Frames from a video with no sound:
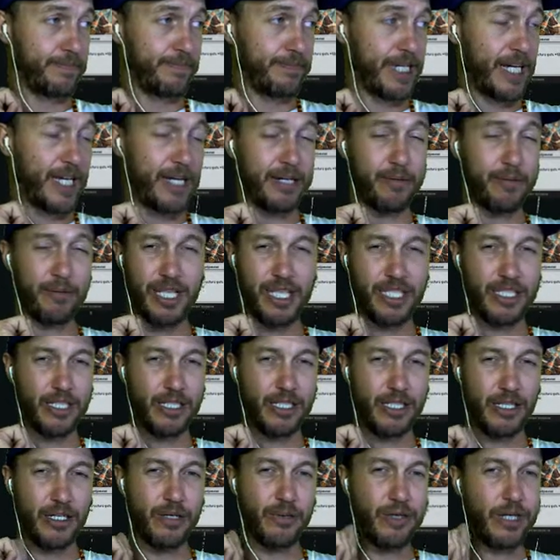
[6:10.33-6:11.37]
And plus it's
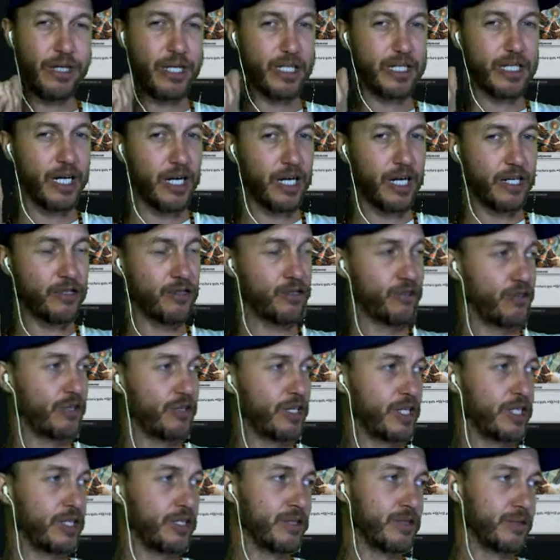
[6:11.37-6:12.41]
only really card draw
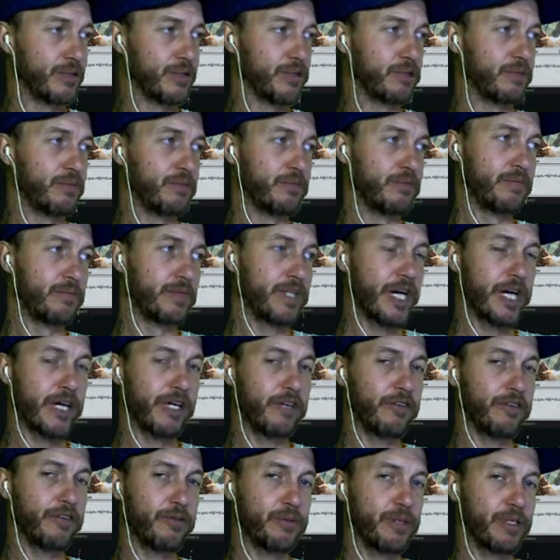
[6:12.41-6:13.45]
that you're getting
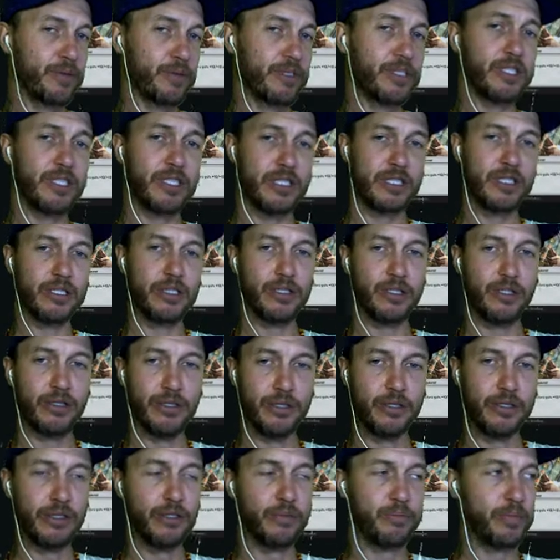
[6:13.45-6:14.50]
from it, which is good,